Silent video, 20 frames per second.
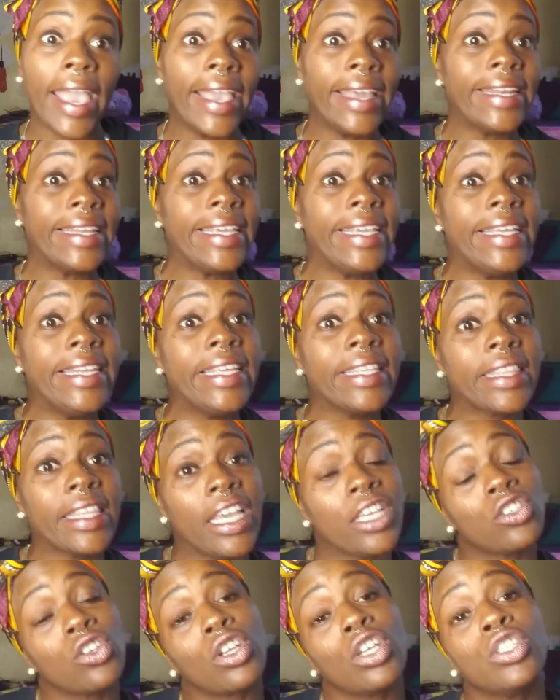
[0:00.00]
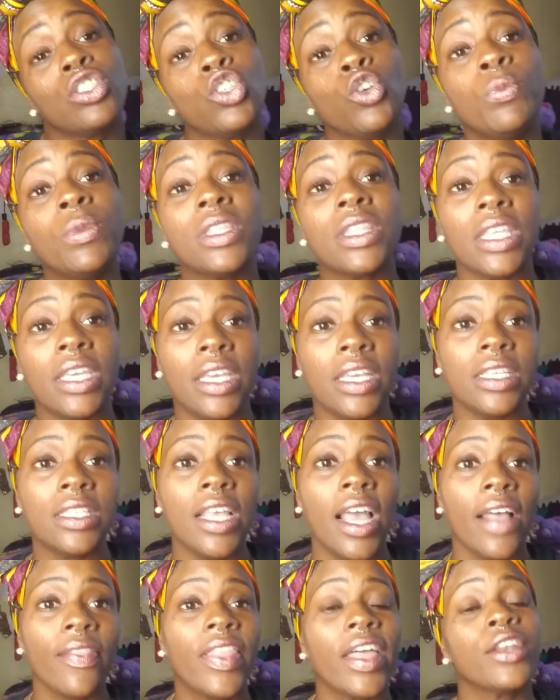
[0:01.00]
in eating things or consuming things
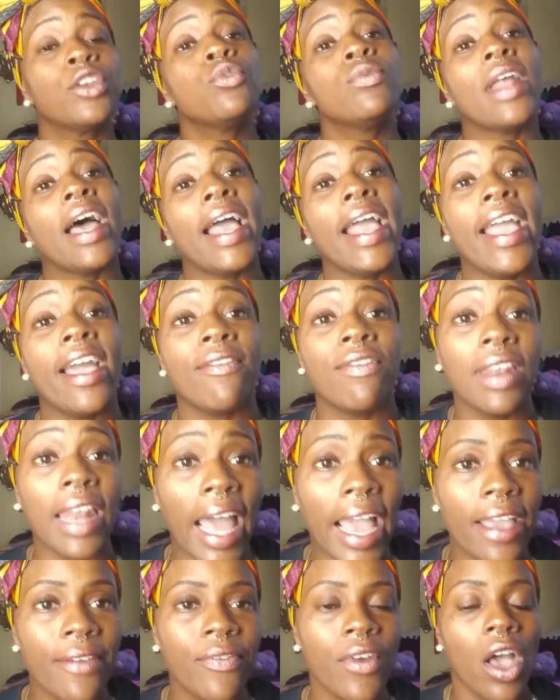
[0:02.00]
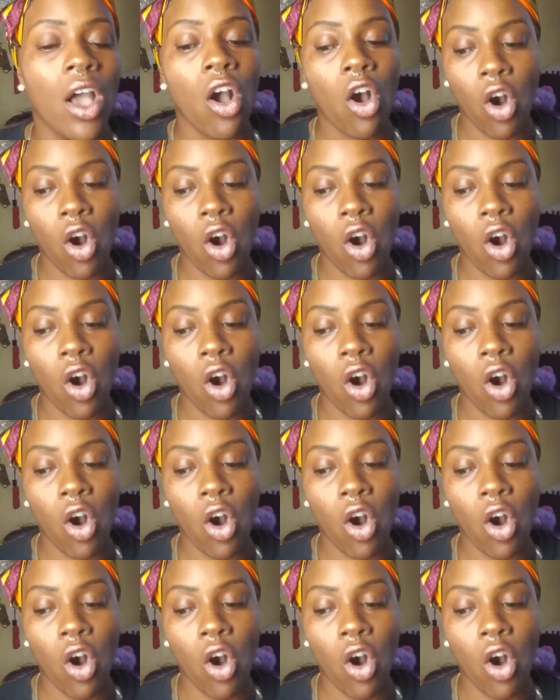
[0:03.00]
that do not have life